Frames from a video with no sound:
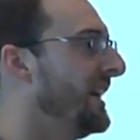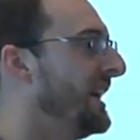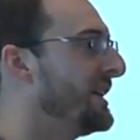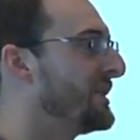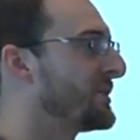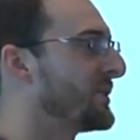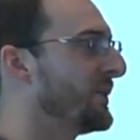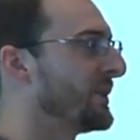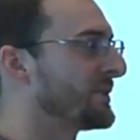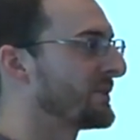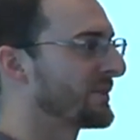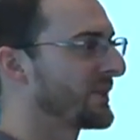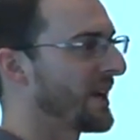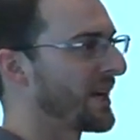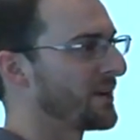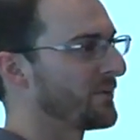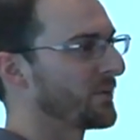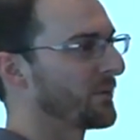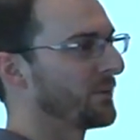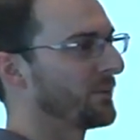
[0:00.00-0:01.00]
And so it's
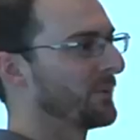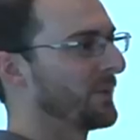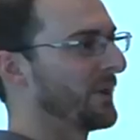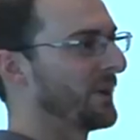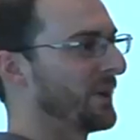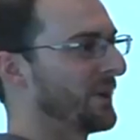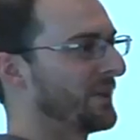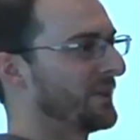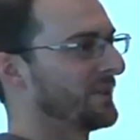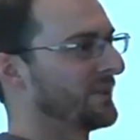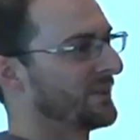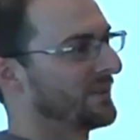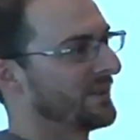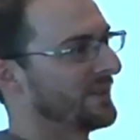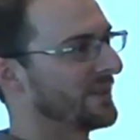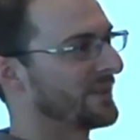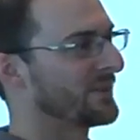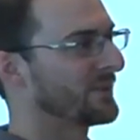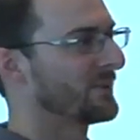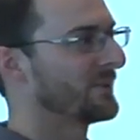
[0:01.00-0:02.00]
kind of a, uh,
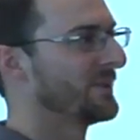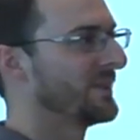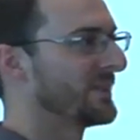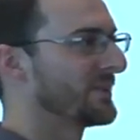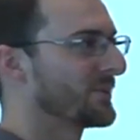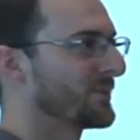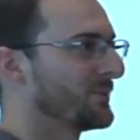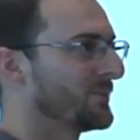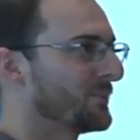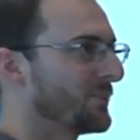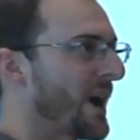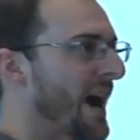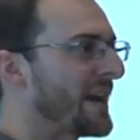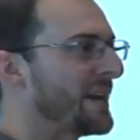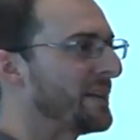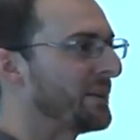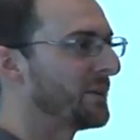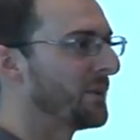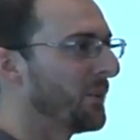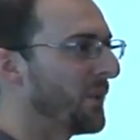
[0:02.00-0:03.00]
it's, it's
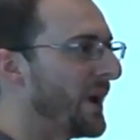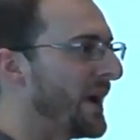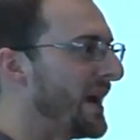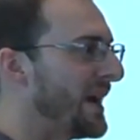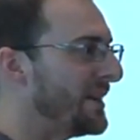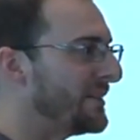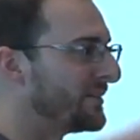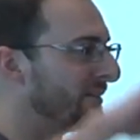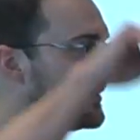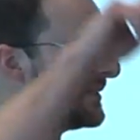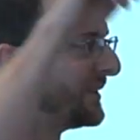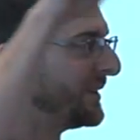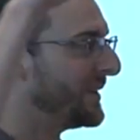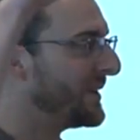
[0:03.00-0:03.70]
riding the wave.